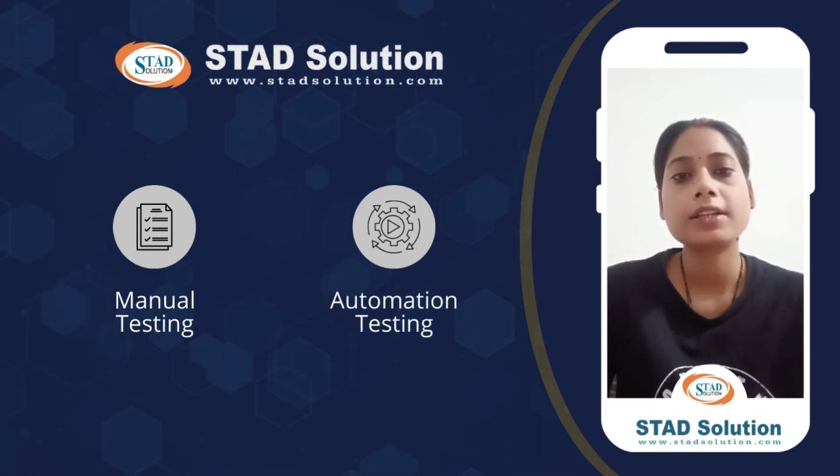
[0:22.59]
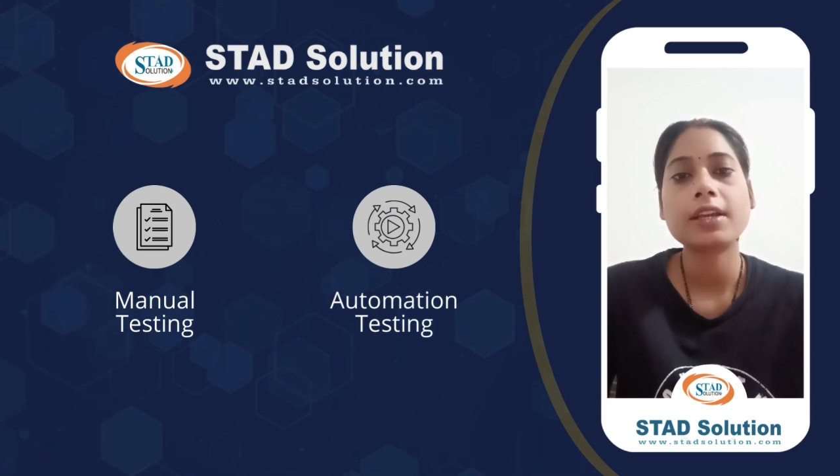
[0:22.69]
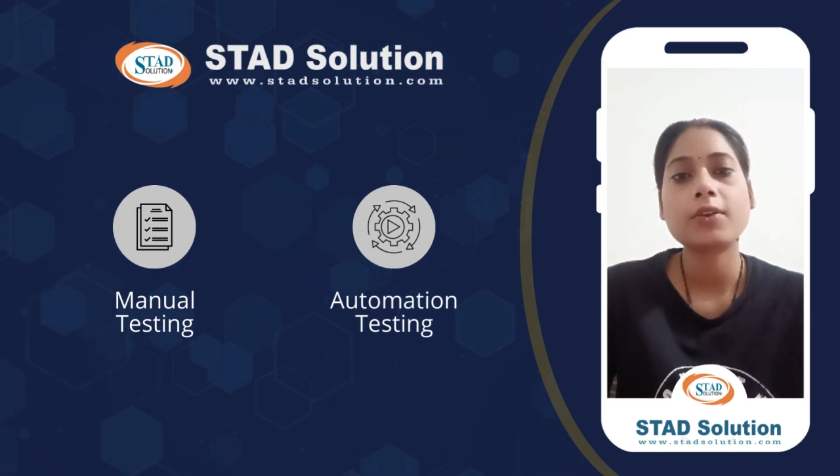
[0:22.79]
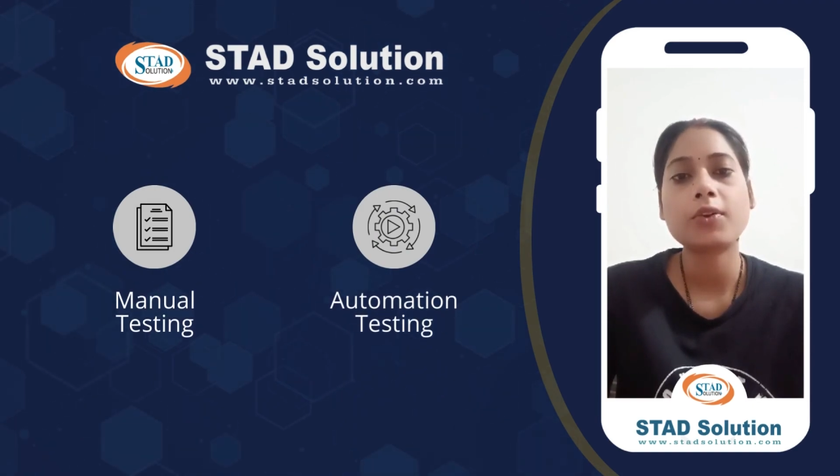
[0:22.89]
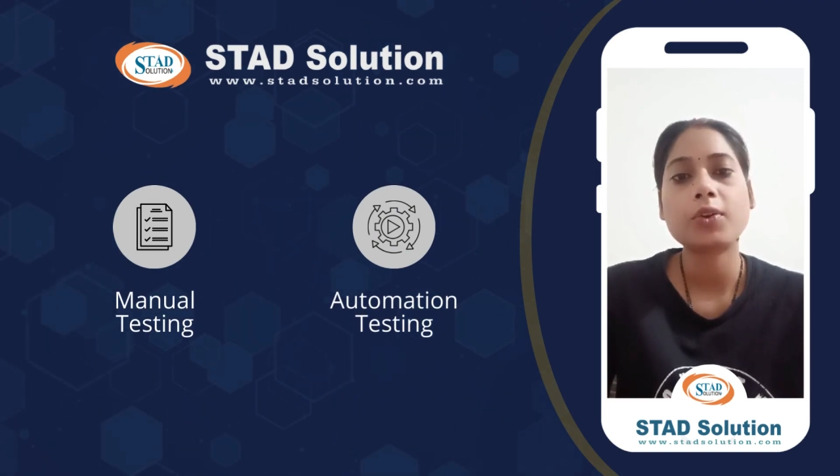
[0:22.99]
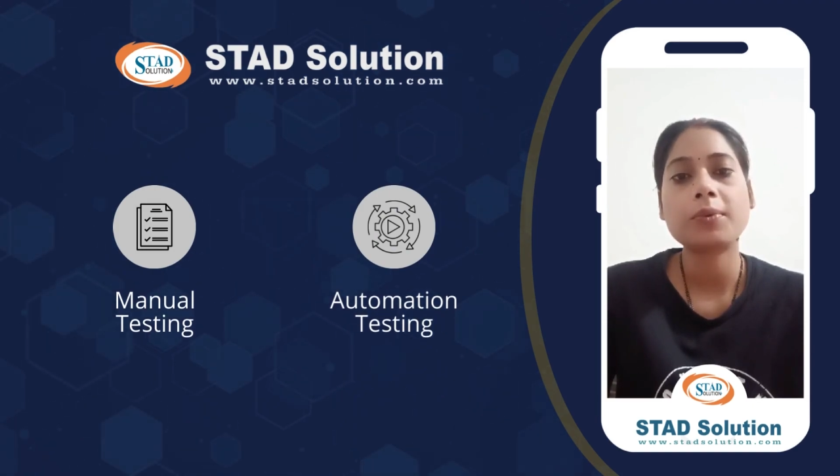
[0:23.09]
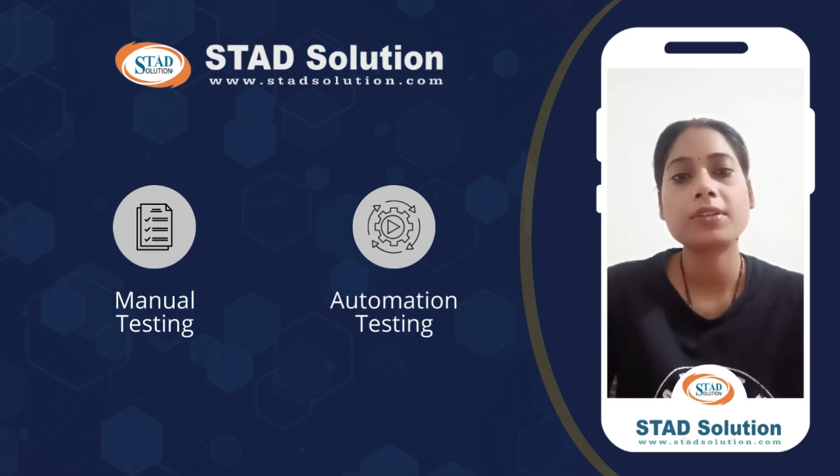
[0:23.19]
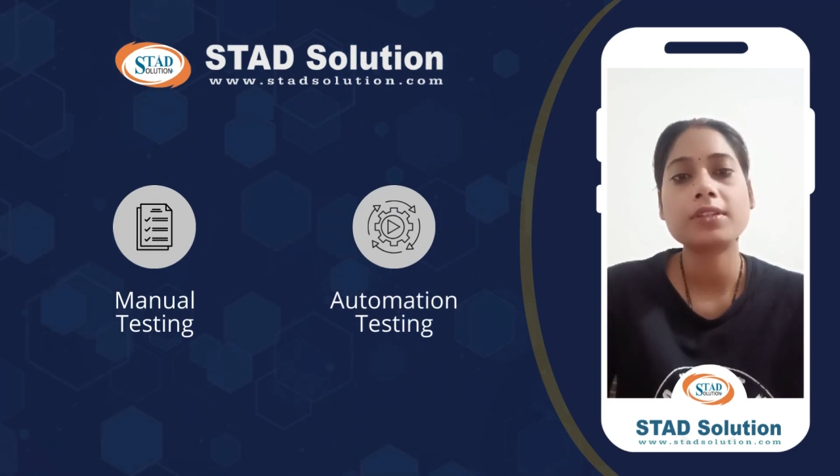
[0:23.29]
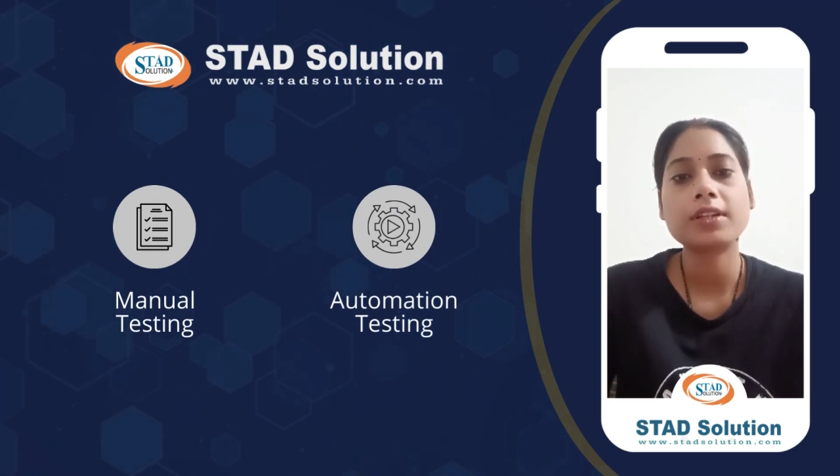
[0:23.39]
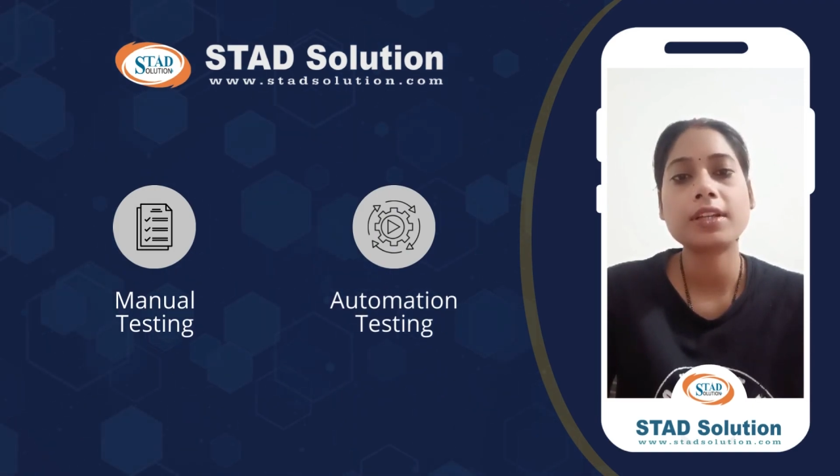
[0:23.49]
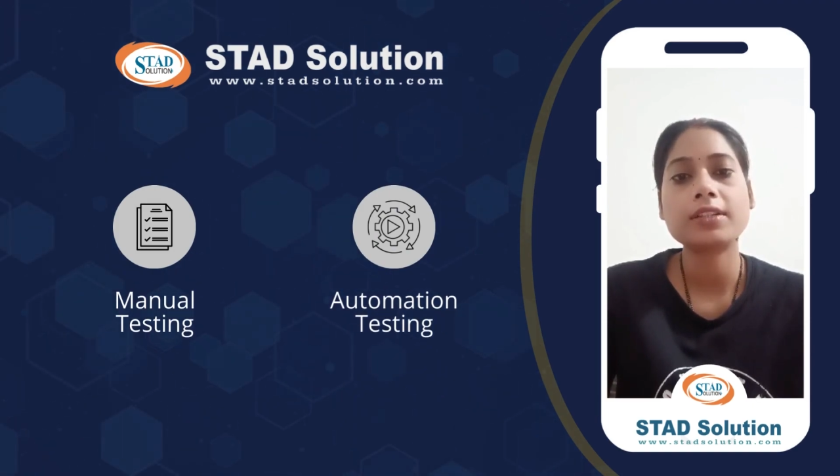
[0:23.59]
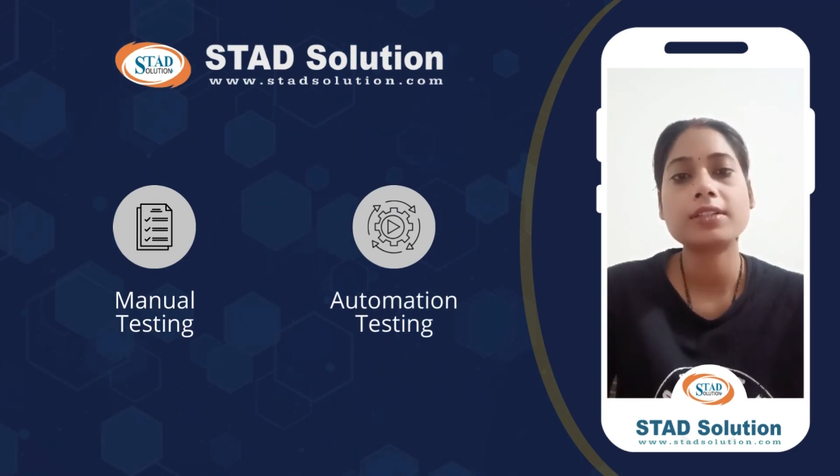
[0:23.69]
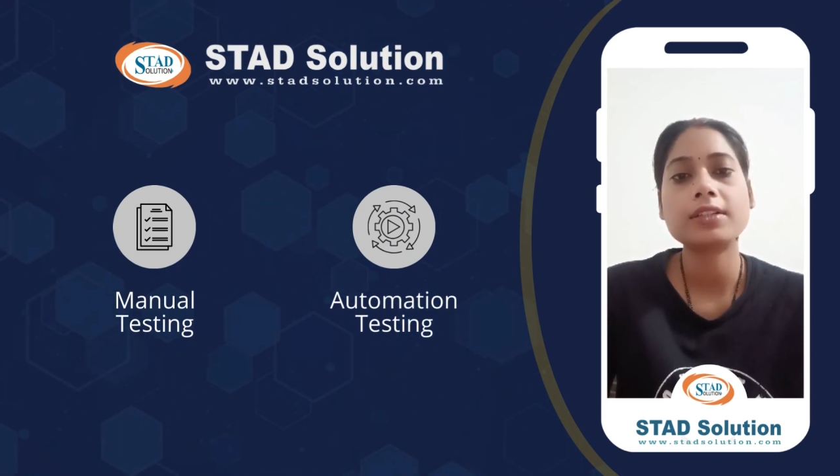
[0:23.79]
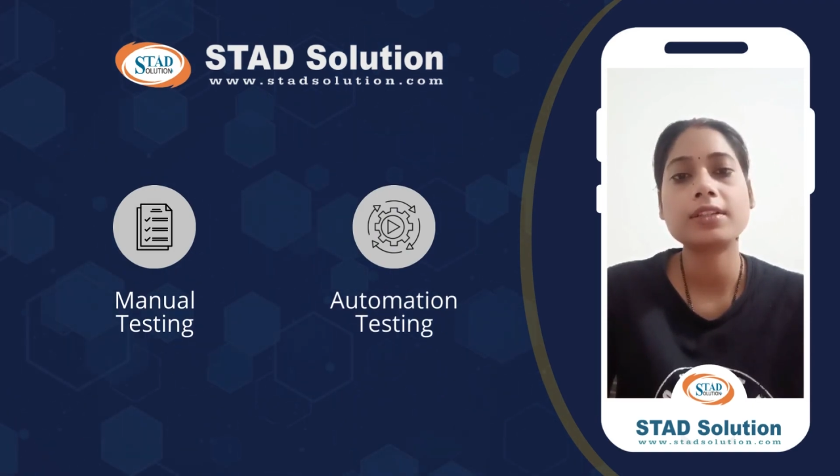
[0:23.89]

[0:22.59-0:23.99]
and automation testing.